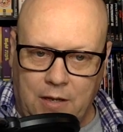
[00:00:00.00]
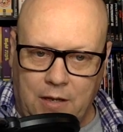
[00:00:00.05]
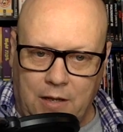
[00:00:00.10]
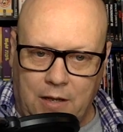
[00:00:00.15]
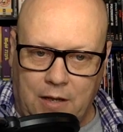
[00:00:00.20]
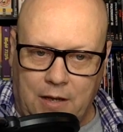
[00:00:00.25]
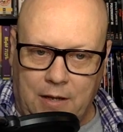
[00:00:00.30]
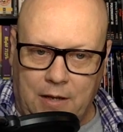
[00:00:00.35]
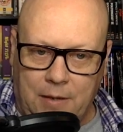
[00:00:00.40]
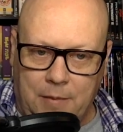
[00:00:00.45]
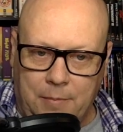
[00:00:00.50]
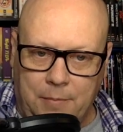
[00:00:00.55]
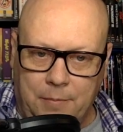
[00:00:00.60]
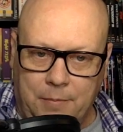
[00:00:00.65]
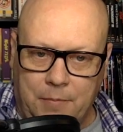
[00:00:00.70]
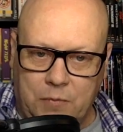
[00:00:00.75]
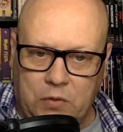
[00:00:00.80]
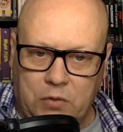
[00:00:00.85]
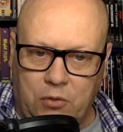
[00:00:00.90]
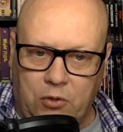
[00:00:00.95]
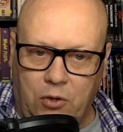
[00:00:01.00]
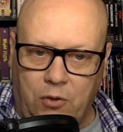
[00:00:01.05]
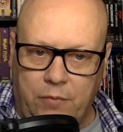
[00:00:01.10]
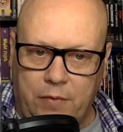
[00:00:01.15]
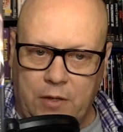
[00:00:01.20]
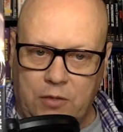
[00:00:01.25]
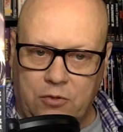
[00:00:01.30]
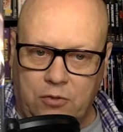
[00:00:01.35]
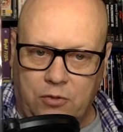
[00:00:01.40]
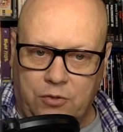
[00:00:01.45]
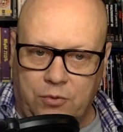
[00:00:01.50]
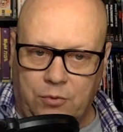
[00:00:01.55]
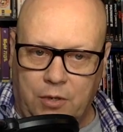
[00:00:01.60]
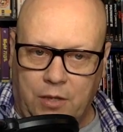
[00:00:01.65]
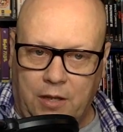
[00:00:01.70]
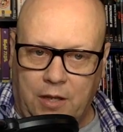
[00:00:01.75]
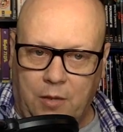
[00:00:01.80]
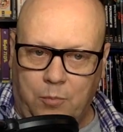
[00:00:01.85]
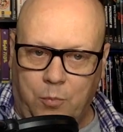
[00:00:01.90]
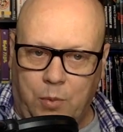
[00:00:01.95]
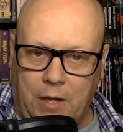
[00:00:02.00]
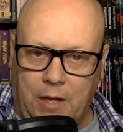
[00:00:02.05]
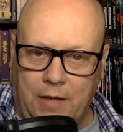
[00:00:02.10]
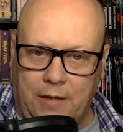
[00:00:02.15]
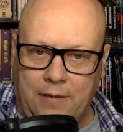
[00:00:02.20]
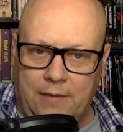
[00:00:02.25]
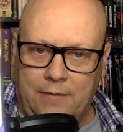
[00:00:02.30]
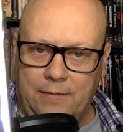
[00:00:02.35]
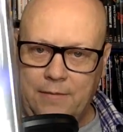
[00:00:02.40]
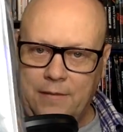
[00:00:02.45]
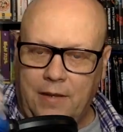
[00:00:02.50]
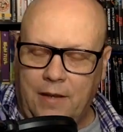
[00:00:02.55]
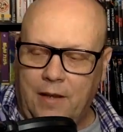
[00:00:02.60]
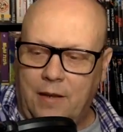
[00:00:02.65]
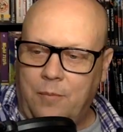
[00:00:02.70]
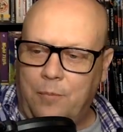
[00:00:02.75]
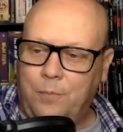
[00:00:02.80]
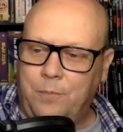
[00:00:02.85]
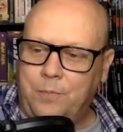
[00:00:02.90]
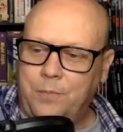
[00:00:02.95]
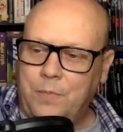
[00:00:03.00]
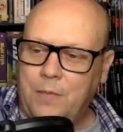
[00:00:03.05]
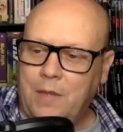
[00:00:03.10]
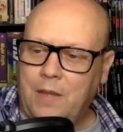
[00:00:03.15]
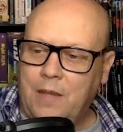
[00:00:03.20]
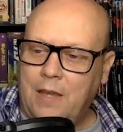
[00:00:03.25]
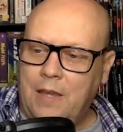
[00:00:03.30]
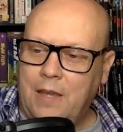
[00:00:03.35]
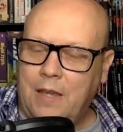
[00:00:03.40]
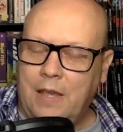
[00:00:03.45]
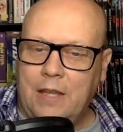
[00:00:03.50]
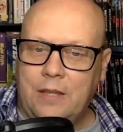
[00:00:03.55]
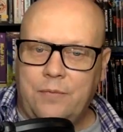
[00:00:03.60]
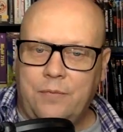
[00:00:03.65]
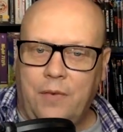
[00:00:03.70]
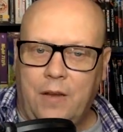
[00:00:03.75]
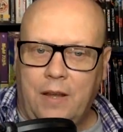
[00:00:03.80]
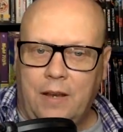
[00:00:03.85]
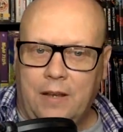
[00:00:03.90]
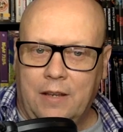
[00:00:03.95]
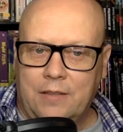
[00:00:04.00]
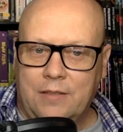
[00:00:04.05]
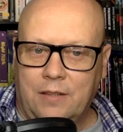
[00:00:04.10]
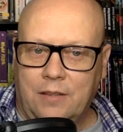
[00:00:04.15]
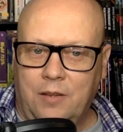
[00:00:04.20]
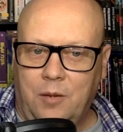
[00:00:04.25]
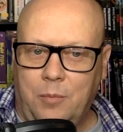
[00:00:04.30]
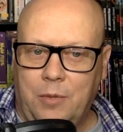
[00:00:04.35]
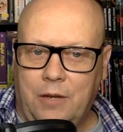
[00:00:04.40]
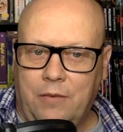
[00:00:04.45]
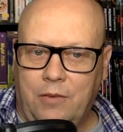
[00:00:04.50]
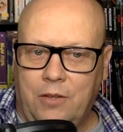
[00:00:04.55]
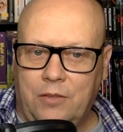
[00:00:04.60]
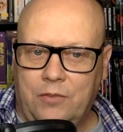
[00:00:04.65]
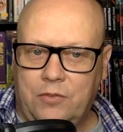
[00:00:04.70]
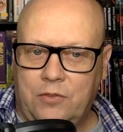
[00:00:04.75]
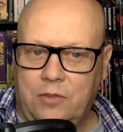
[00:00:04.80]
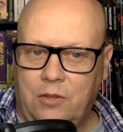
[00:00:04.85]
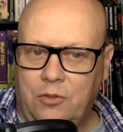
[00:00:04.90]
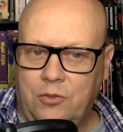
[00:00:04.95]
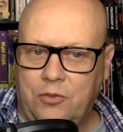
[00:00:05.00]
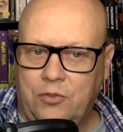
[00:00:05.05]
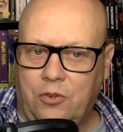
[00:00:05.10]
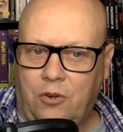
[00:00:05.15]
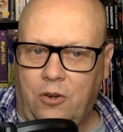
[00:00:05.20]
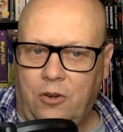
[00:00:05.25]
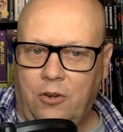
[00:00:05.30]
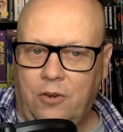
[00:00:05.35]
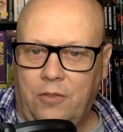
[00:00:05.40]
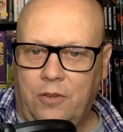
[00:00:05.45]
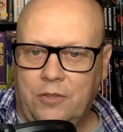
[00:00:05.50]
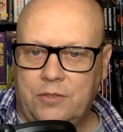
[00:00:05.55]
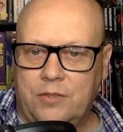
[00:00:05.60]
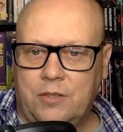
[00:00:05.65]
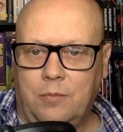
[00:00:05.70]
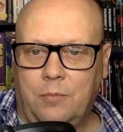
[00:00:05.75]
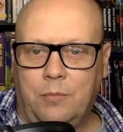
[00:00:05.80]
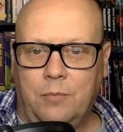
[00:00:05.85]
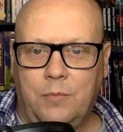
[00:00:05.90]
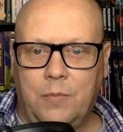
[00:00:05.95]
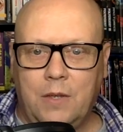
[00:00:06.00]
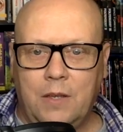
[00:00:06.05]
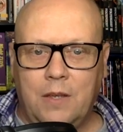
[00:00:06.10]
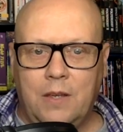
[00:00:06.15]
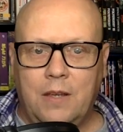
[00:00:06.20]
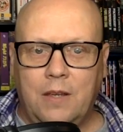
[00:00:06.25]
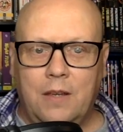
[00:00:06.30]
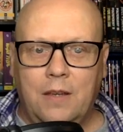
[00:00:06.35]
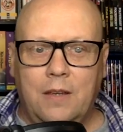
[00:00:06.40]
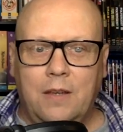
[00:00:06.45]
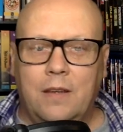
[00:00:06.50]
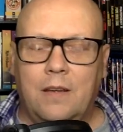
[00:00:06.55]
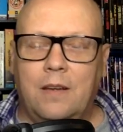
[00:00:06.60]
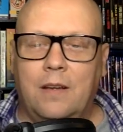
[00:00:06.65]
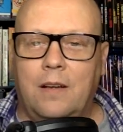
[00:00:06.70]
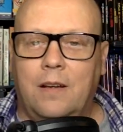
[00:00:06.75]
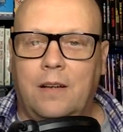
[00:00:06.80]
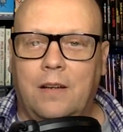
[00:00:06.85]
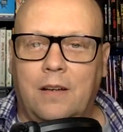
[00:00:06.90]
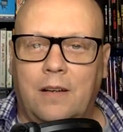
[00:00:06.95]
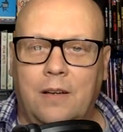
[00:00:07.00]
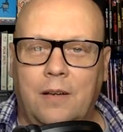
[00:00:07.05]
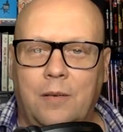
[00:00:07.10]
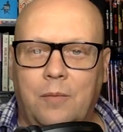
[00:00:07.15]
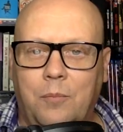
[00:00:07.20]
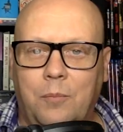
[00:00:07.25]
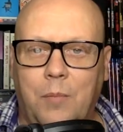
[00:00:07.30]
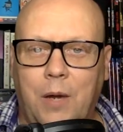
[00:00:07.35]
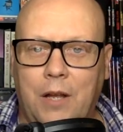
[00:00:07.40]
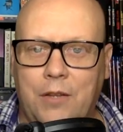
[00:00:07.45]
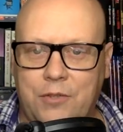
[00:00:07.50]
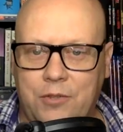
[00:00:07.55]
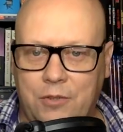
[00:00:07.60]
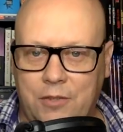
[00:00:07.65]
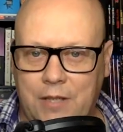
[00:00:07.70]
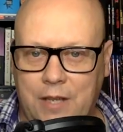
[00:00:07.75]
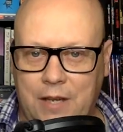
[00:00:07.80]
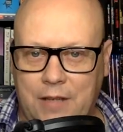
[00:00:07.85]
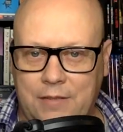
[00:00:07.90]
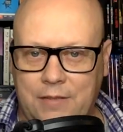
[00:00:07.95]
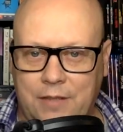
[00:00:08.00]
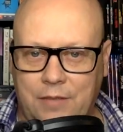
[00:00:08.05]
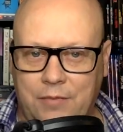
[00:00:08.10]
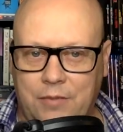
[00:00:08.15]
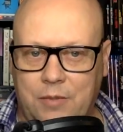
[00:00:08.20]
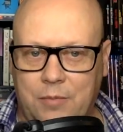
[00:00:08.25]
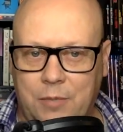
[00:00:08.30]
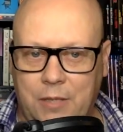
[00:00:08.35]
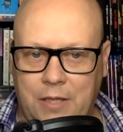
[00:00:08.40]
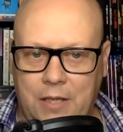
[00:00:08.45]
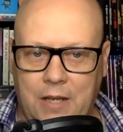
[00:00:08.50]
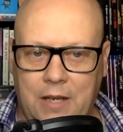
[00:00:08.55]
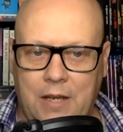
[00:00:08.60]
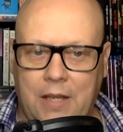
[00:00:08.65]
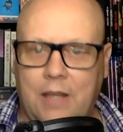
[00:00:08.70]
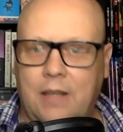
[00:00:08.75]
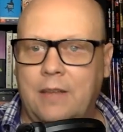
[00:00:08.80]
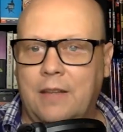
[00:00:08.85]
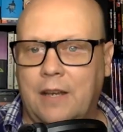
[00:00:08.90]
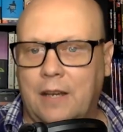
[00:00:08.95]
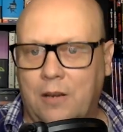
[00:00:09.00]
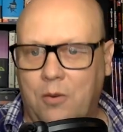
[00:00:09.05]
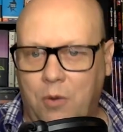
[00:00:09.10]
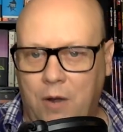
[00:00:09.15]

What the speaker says: So no features really, but it's fun. It's a little bit of a slow starter. There's some monster attack stuff at the beginning, and then it